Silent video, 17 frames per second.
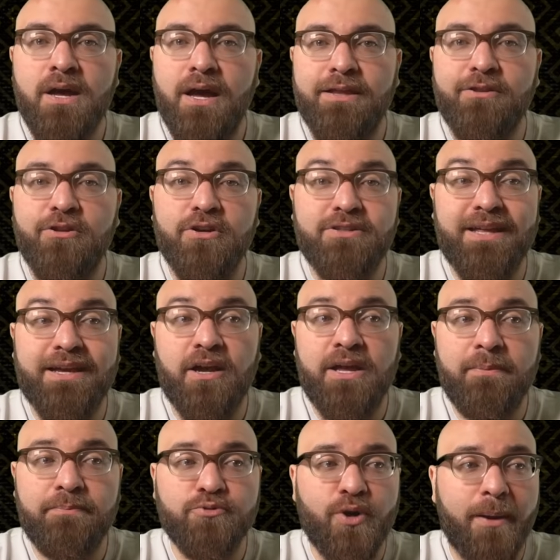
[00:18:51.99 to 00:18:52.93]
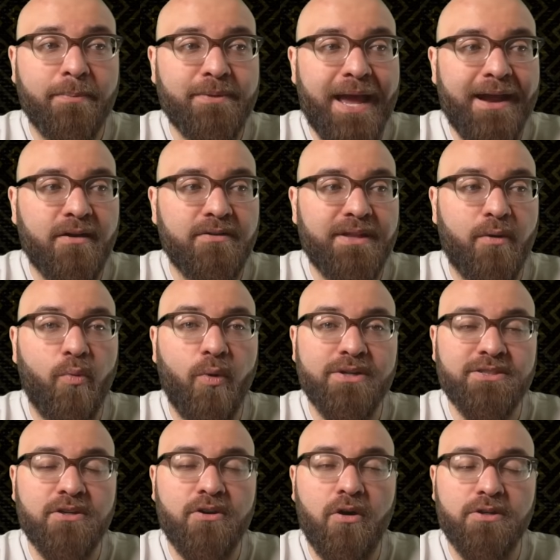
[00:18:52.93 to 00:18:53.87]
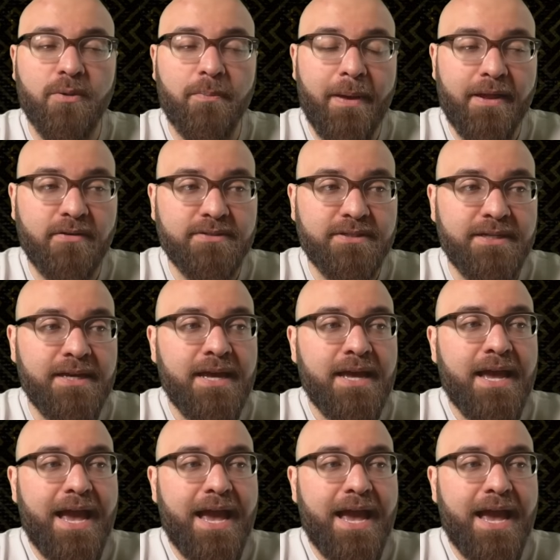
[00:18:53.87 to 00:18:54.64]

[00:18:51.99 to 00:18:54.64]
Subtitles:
looked like a hip drop tackle that wasn't called a penalty,